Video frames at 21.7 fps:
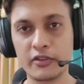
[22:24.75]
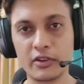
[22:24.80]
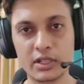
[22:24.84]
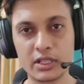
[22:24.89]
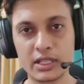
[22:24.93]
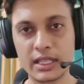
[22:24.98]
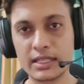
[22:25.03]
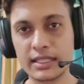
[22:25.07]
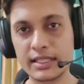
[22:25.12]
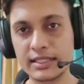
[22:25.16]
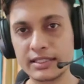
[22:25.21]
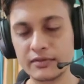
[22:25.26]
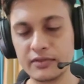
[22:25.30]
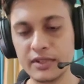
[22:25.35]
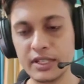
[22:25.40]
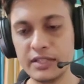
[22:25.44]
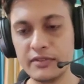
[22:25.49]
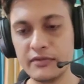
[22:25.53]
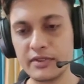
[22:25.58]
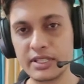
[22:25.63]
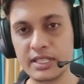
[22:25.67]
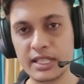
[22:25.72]
for the this
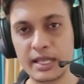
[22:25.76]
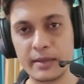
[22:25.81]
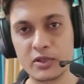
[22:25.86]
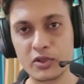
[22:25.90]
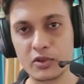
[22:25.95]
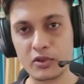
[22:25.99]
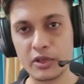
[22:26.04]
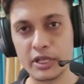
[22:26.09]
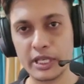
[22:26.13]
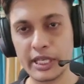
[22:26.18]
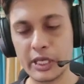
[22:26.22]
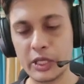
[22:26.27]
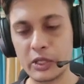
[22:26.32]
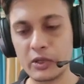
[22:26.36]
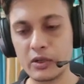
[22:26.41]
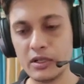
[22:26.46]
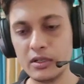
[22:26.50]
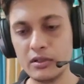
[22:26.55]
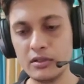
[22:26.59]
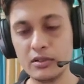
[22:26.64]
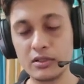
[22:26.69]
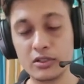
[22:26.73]
one which I'm showing
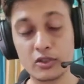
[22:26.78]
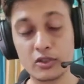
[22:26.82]
you